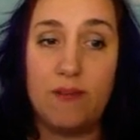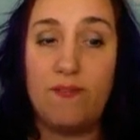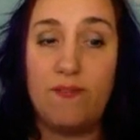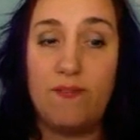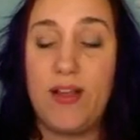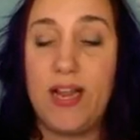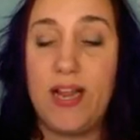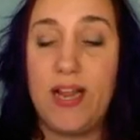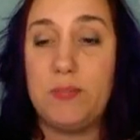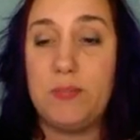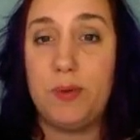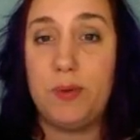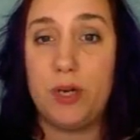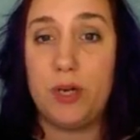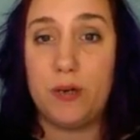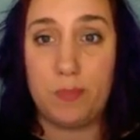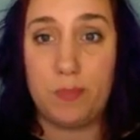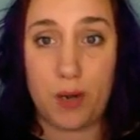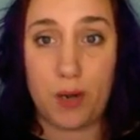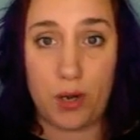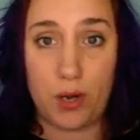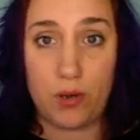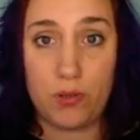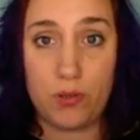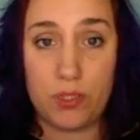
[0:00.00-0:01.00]
Facebook
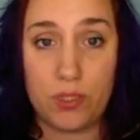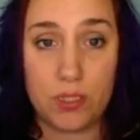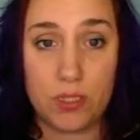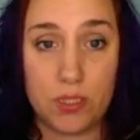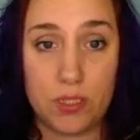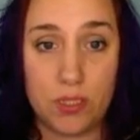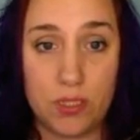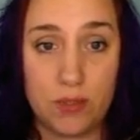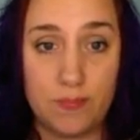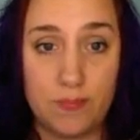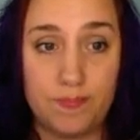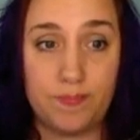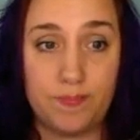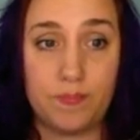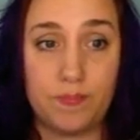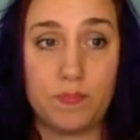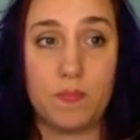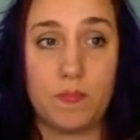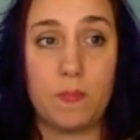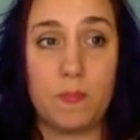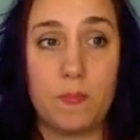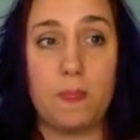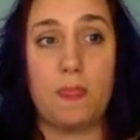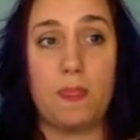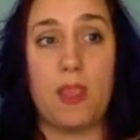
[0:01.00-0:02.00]
post,
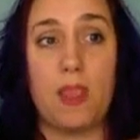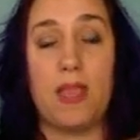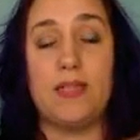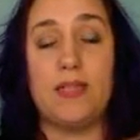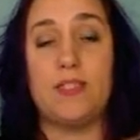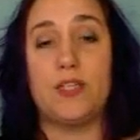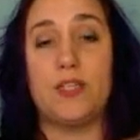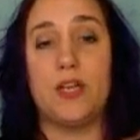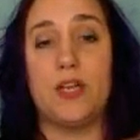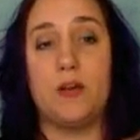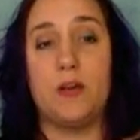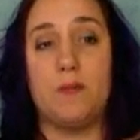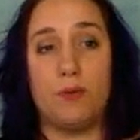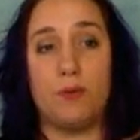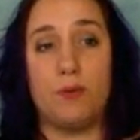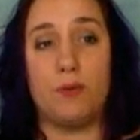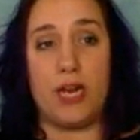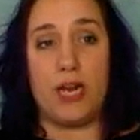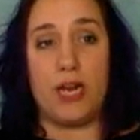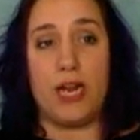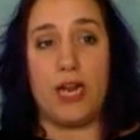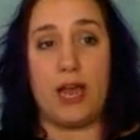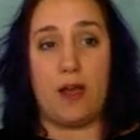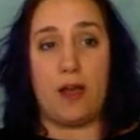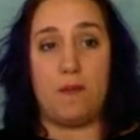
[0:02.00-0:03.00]
it's going to
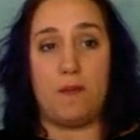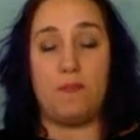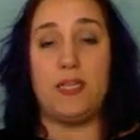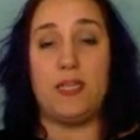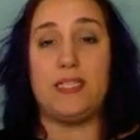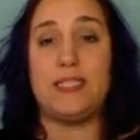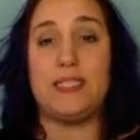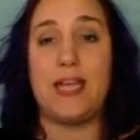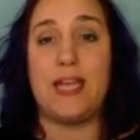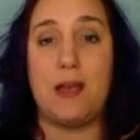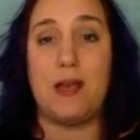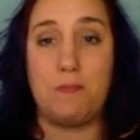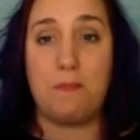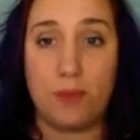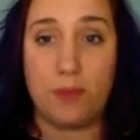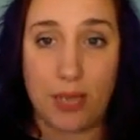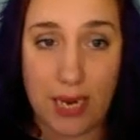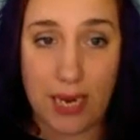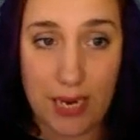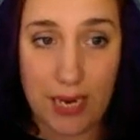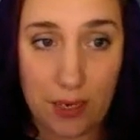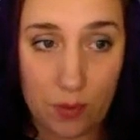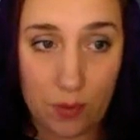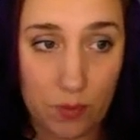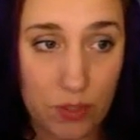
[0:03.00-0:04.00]
bring up the
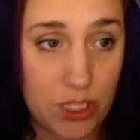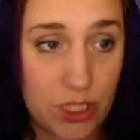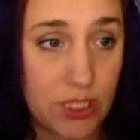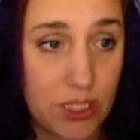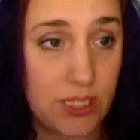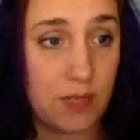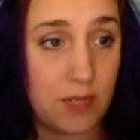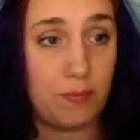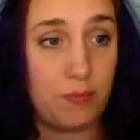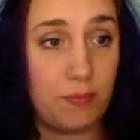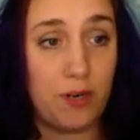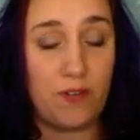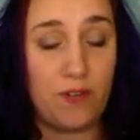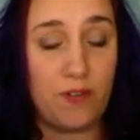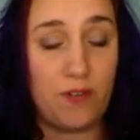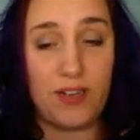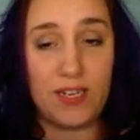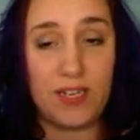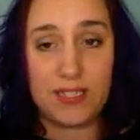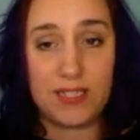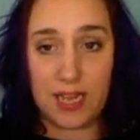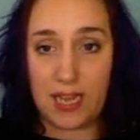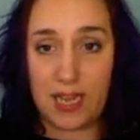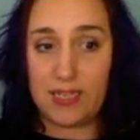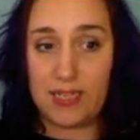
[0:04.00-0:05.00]
template, which is the perfect
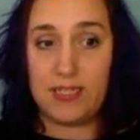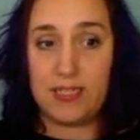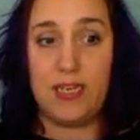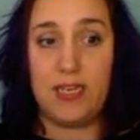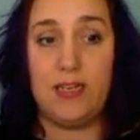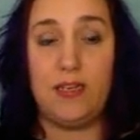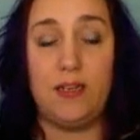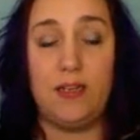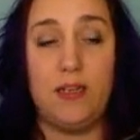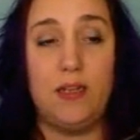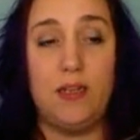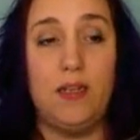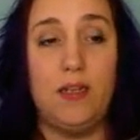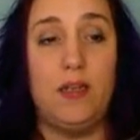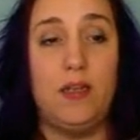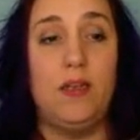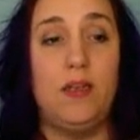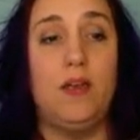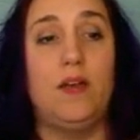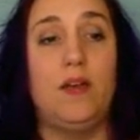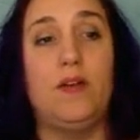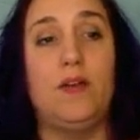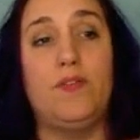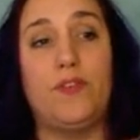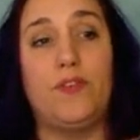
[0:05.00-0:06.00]
sizing
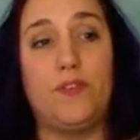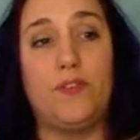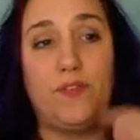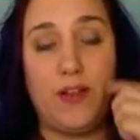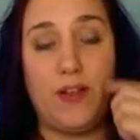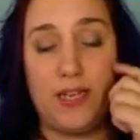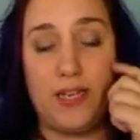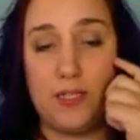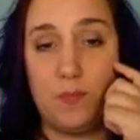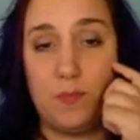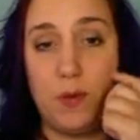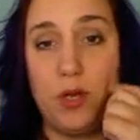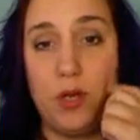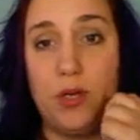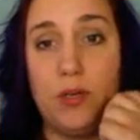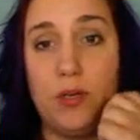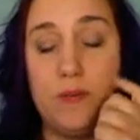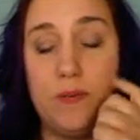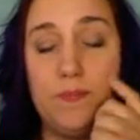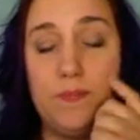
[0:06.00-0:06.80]
for Facebook.